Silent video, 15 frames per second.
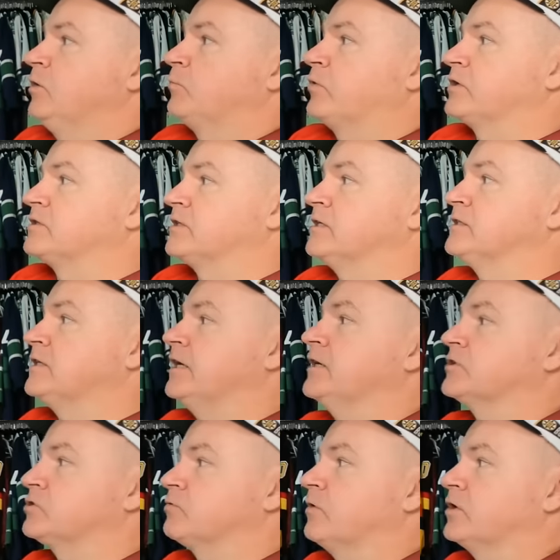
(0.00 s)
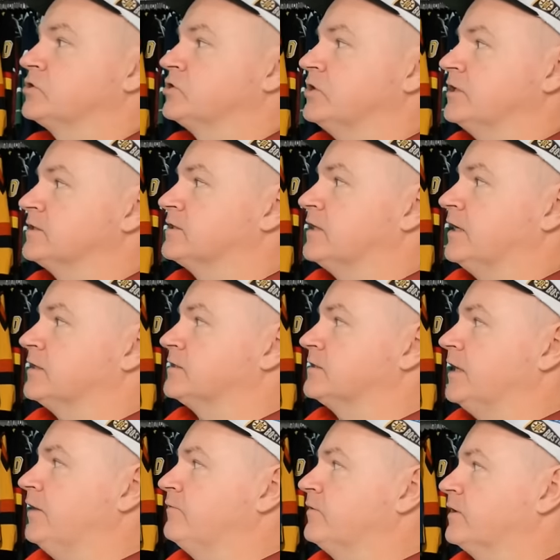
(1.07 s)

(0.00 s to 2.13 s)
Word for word: Brodzinski has a rush chance that save.